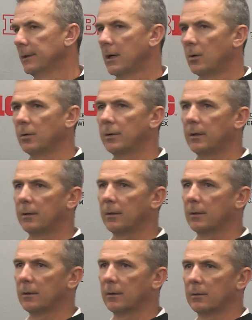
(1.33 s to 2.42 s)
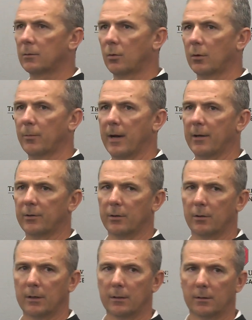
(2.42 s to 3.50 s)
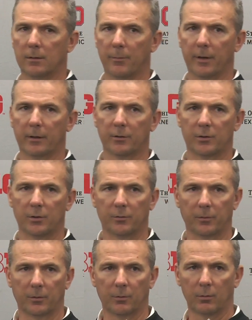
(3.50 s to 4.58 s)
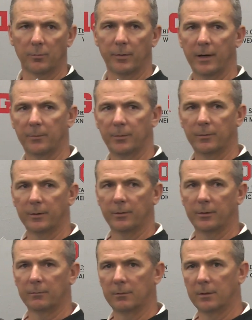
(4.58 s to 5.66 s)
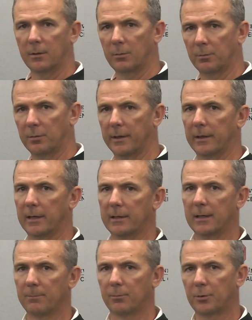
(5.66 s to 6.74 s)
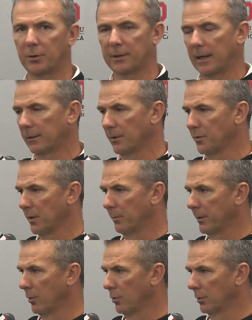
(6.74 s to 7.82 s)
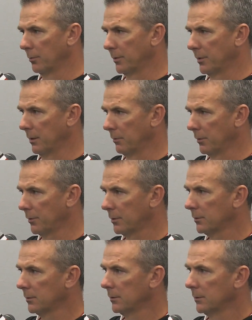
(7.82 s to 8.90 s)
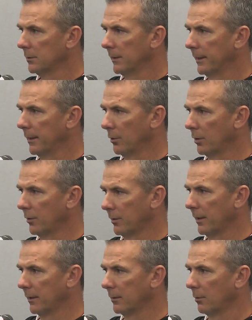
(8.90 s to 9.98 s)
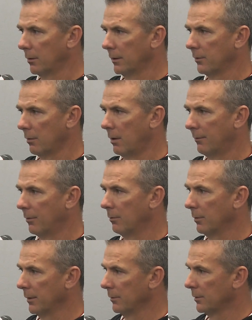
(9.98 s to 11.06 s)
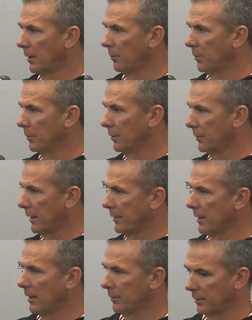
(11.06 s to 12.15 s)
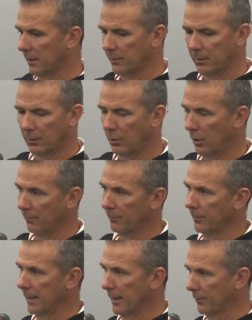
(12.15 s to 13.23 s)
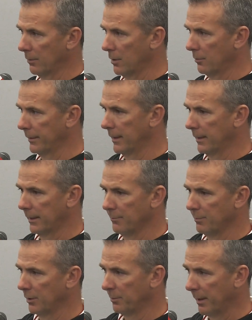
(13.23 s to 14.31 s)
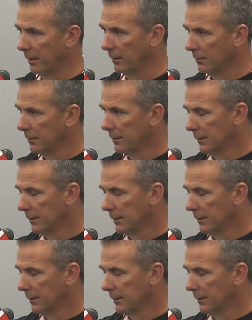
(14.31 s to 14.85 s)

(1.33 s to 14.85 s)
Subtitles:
No, the quarterbacks, you know, I'm not making an excuse for a quarterback, but we were, you know, we're playing. I'm protecting some of the older receivers, and it looks like it's awful when you start pulling those guys out. So that's an alarm for down the road. We got to get much better.